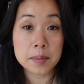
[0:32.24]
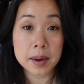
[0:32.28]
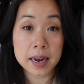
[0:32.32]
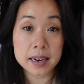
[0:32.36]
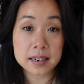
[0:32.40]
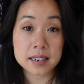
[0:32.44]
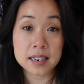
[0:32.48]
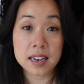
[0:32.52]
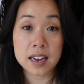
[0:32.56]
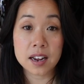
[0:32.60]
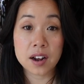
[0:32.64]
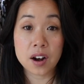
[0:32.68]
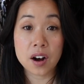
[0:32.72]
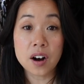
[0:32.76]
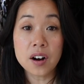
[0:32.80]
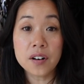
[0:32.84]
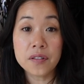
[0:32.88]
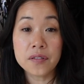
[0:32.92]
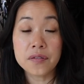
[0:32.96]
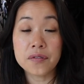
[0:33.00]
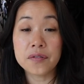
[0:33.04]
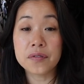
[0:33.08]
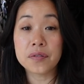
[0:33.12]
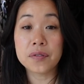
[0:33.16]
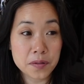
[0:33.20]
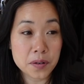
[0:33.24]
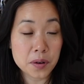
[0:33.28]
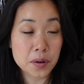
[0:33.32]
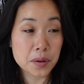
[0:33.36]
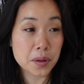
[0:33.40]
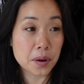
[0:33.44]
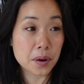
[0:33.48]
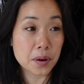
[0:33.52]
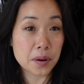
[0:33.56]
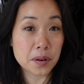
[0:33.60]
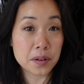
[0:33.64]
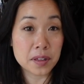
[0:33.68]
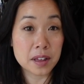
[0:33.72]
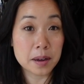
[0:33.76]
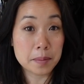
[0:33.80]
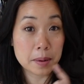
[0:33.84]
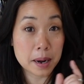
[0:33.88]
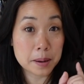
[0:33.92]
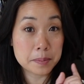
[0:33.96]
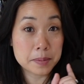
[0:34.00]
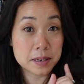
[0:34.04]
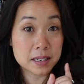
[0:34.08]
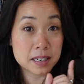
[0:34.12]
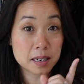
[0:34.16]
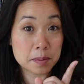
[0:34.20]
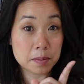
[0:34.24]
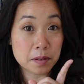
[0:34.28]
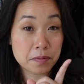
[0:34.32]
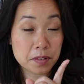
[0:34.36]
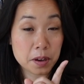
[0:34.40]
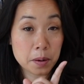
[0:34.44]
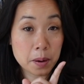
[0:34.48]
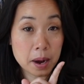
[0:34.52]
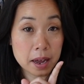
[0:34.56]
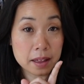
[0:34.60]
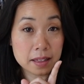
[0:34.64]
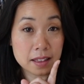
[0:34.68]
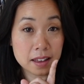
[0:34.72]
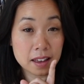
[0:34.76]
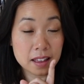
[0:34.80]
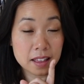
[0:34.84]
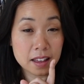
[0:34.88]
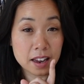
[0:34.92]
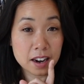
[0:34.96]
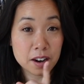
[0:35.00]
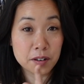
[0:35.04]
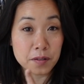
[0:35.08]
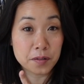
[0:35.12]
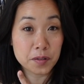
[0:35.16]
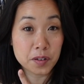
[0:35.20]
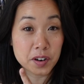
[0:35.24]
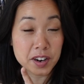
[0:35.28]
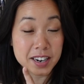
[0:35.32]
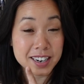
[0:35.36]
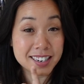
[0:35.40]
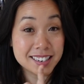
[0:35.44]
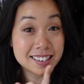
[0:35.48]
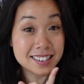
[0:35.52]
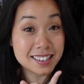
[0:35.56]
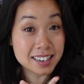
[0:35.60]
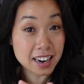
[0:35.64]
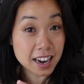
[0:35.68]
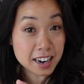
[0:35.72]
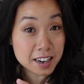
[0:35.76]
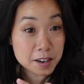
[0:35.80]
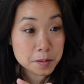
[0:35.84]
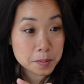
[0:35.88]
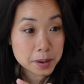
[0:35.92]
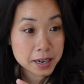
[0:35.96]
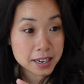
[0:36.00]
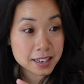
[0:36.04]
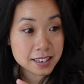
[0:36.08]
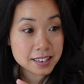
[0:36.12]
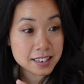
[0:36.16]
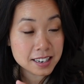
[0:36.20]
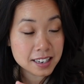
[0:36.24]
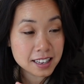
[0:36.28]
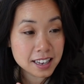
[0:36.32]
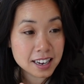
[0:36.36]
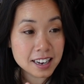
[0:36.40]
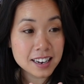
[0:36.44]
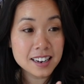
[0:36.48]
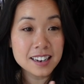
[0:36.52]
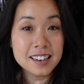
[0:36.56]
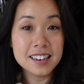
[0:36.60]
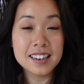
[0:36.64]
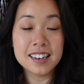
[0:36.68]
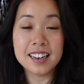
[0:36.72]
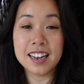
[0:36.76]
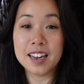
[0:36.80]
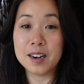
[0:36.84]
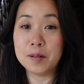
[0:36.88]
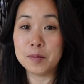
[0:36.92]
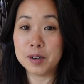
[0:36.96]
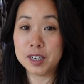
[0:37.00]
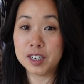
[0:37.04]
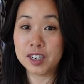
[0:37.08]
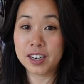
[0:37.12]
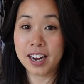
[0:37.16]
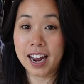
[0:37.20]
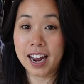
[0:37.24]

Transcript: about to kick off, although there might be some of you out there that have already started being silly, in which